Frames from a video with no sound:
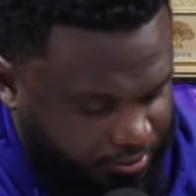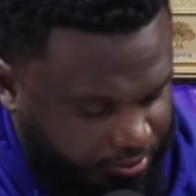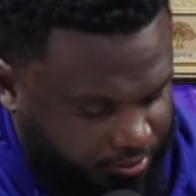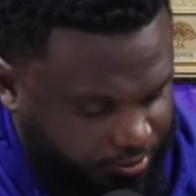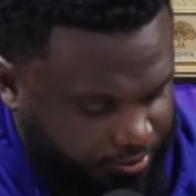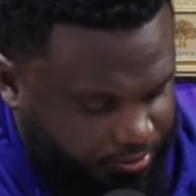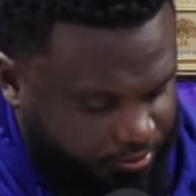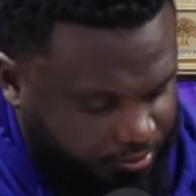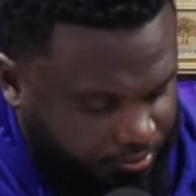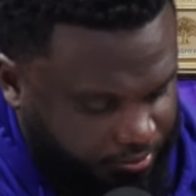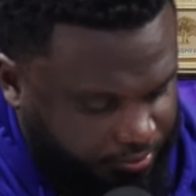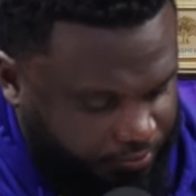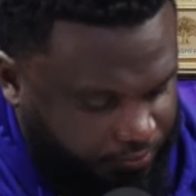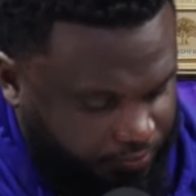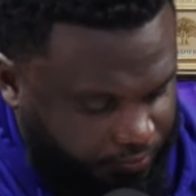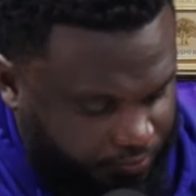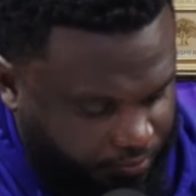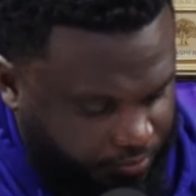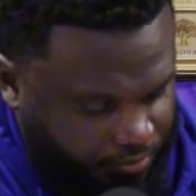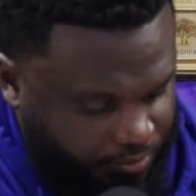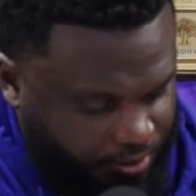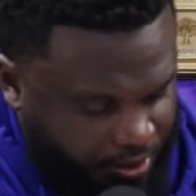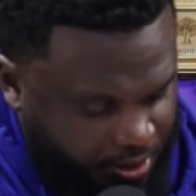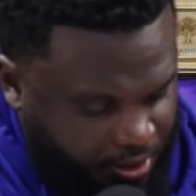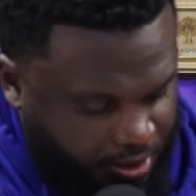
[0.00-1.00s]
Go to the
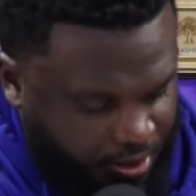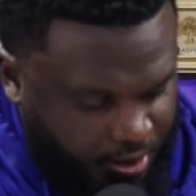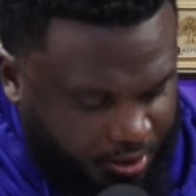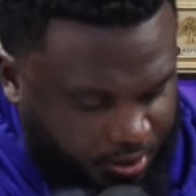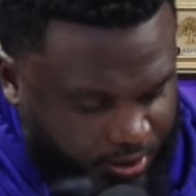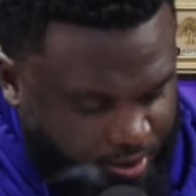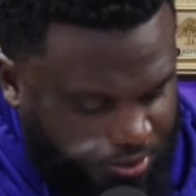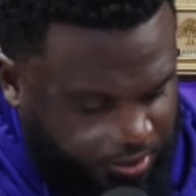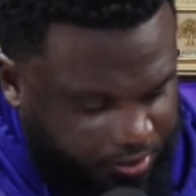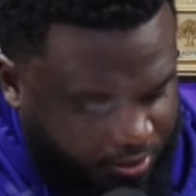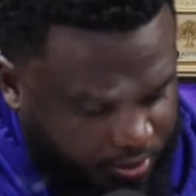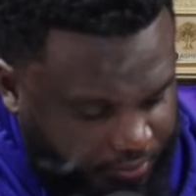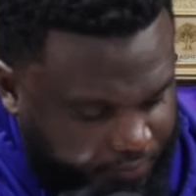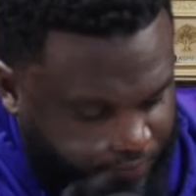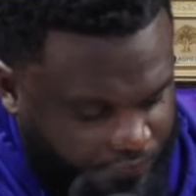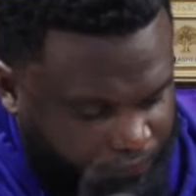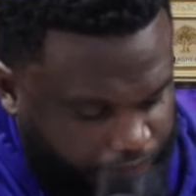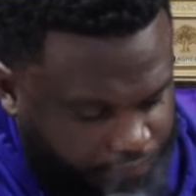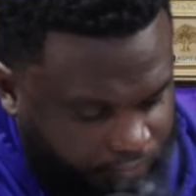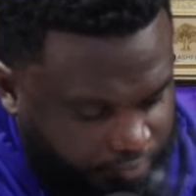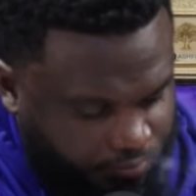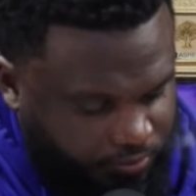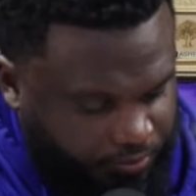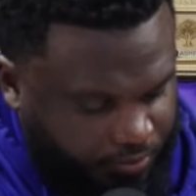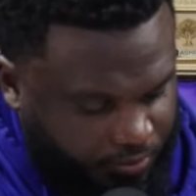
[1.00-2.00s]
ant, thou
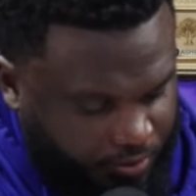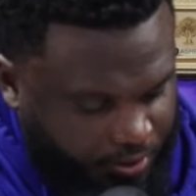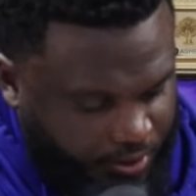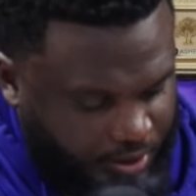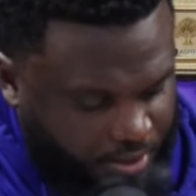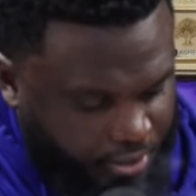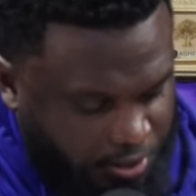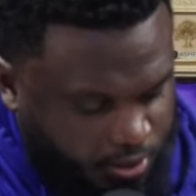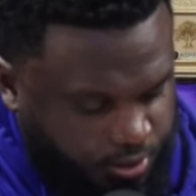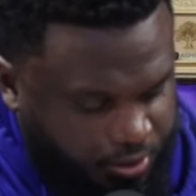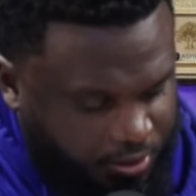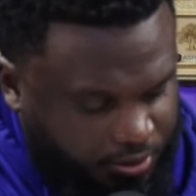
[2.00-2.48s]
sluggard.